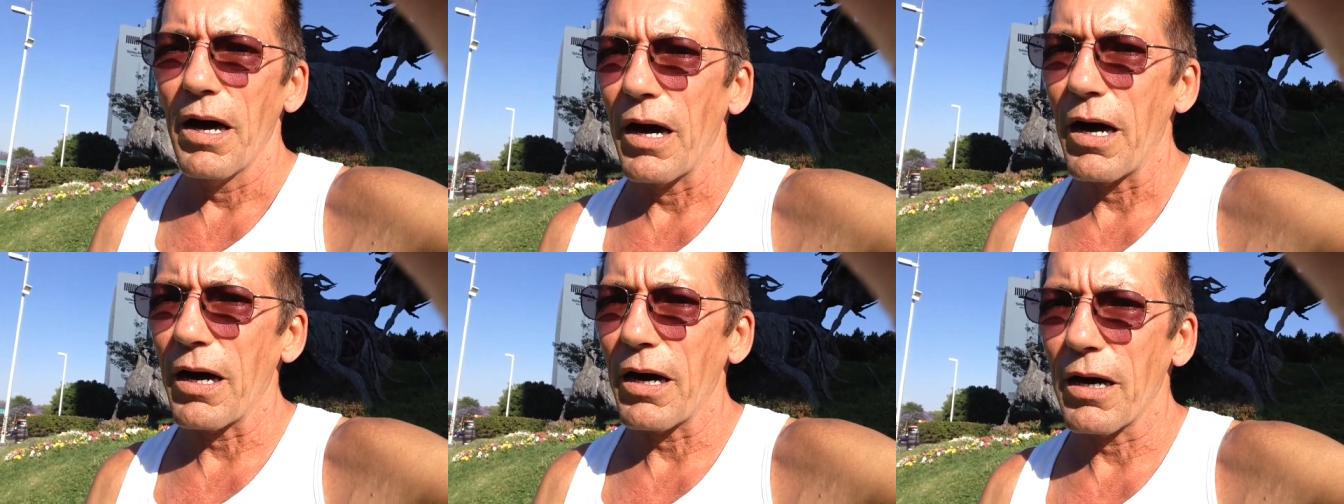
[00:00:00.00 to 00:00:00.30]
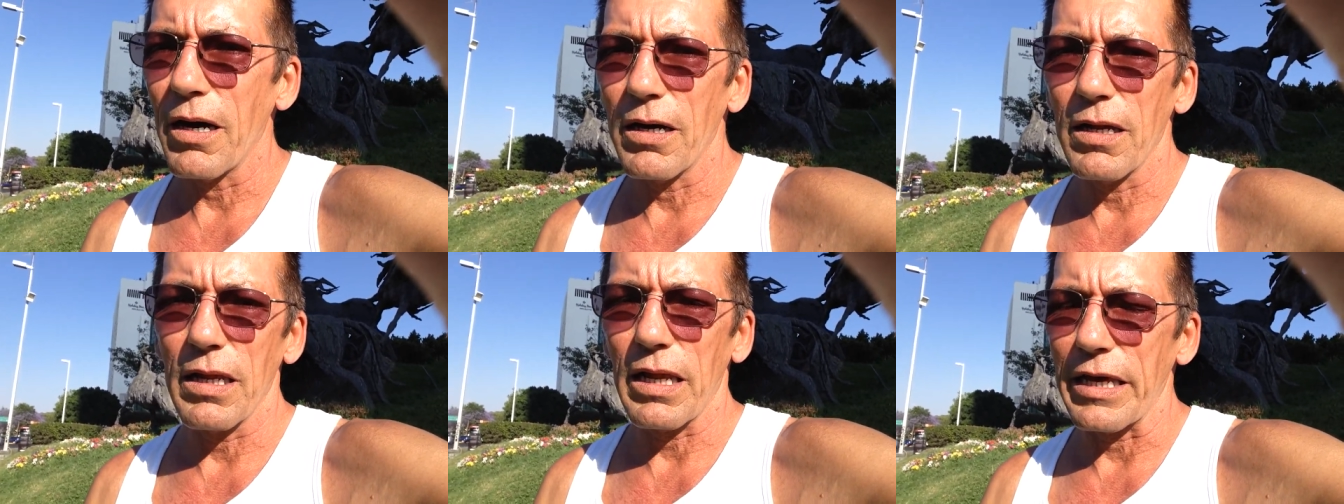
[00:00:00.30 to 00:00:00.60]

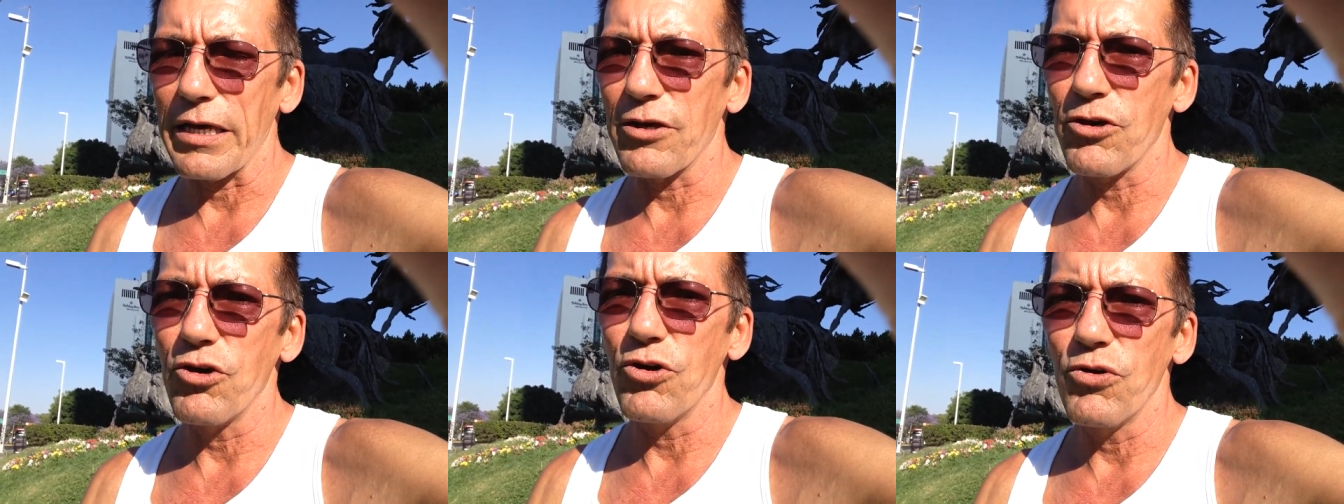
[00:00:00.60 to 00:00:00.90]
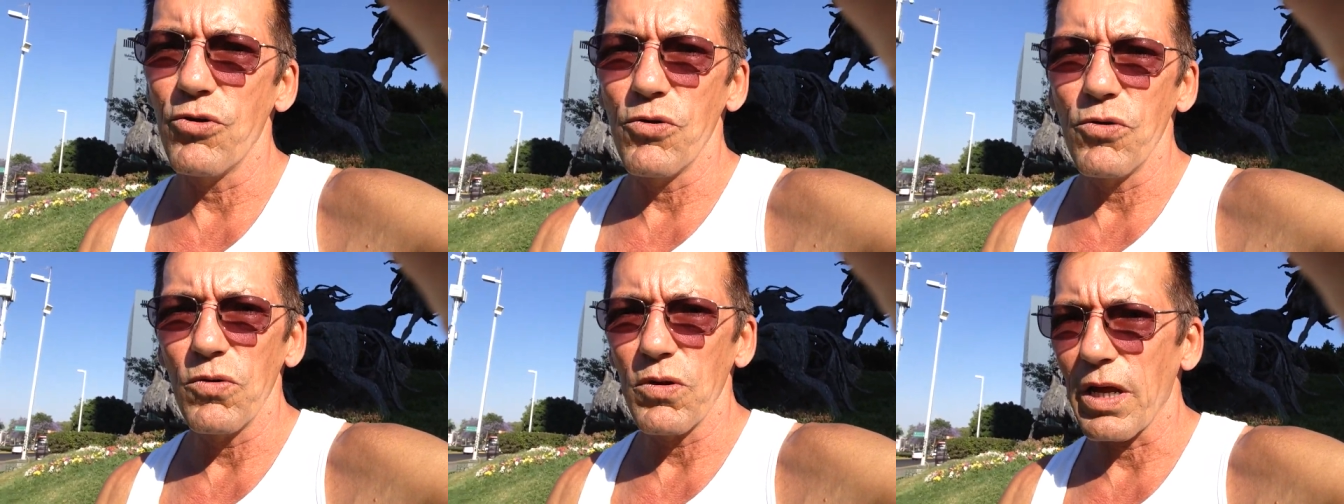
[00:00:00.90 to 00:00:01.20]
uh, like
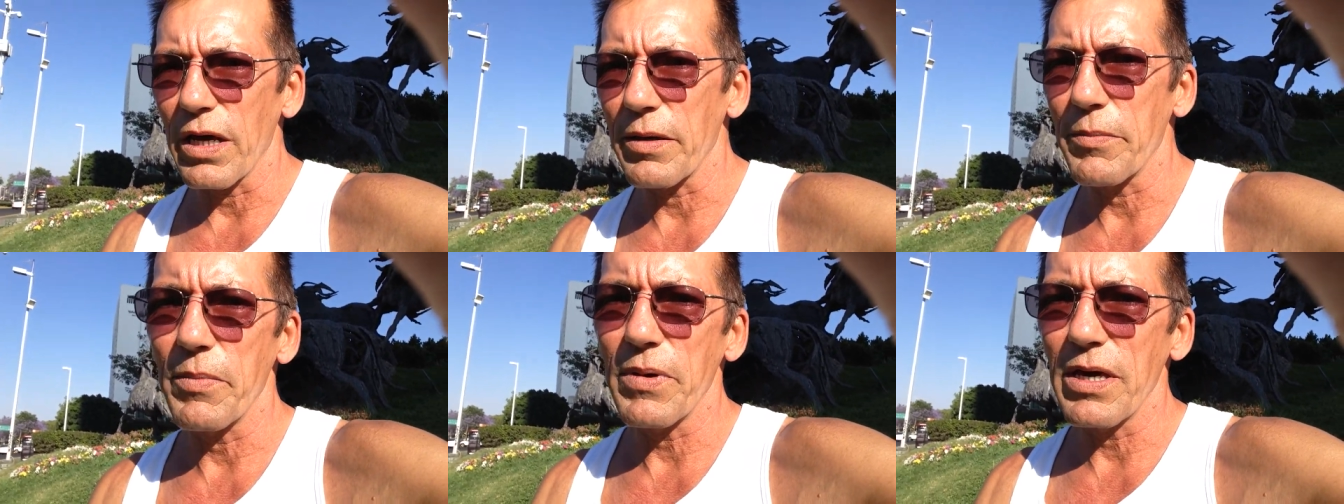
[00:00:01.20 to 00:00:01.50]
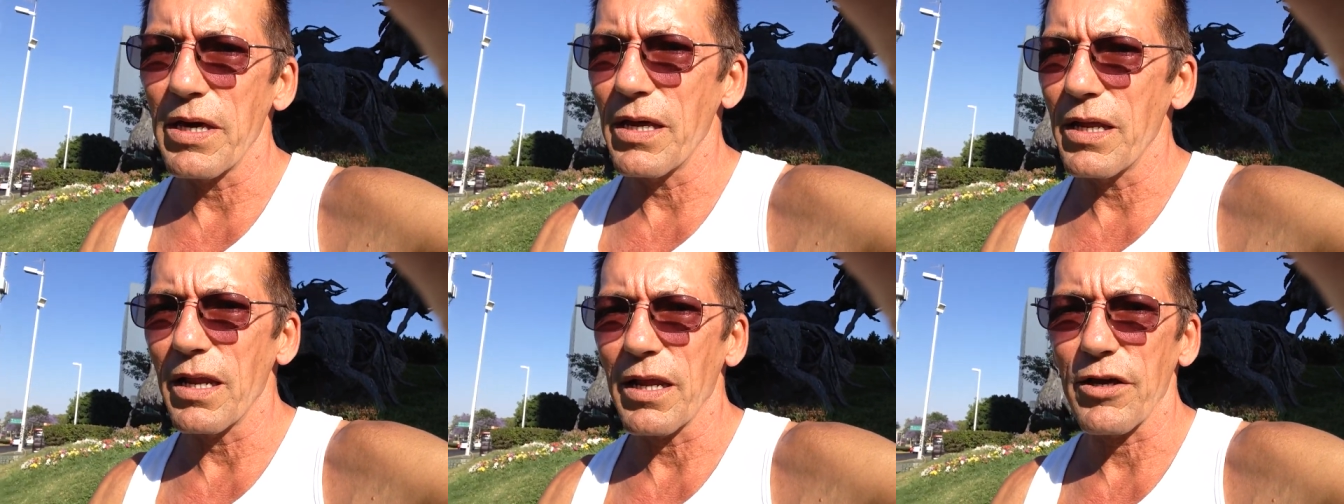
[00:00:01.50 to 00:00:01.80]
you, like
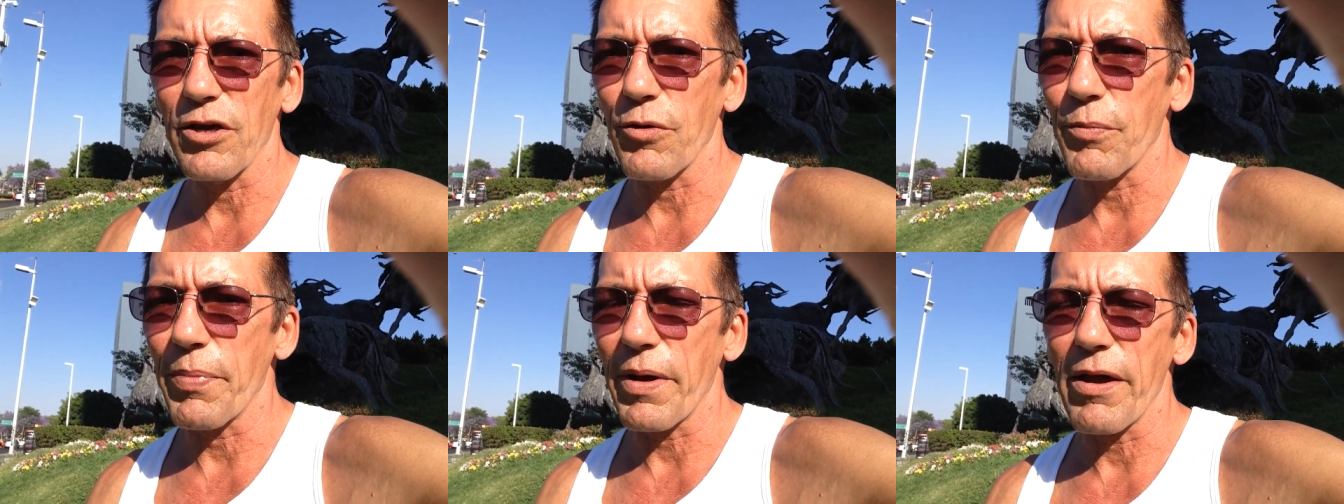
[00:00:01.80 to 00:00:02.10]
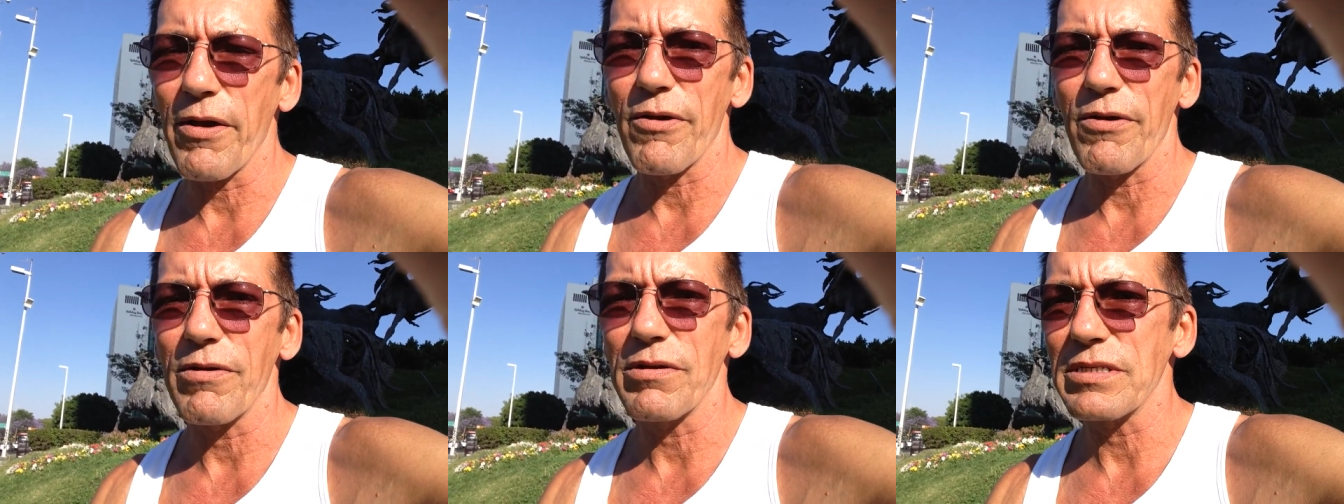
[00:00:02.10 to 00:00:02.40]
me, like your
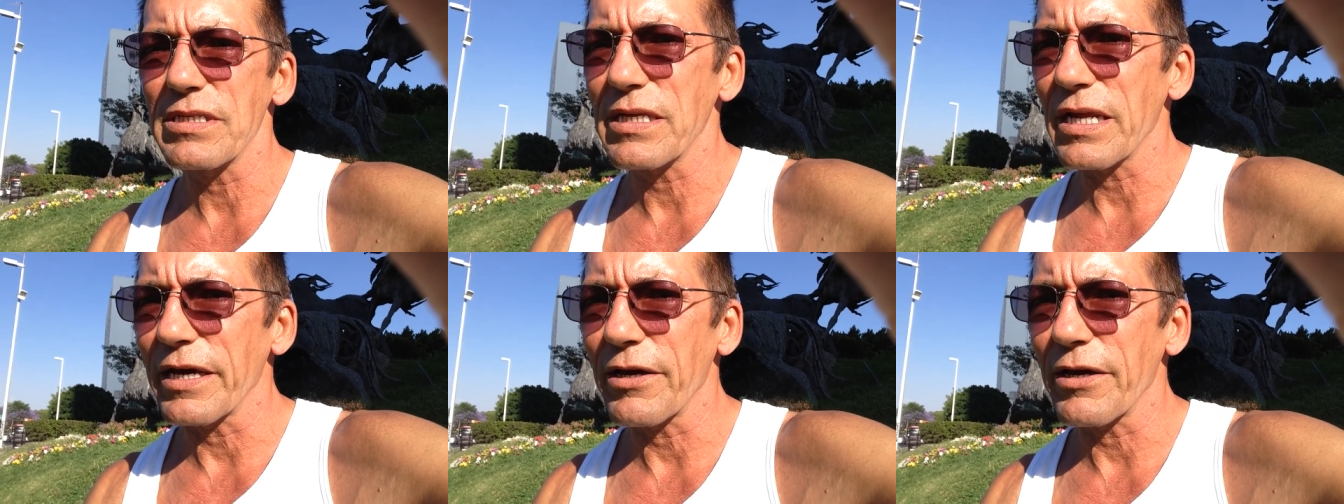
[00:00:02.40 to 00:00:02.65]
parents,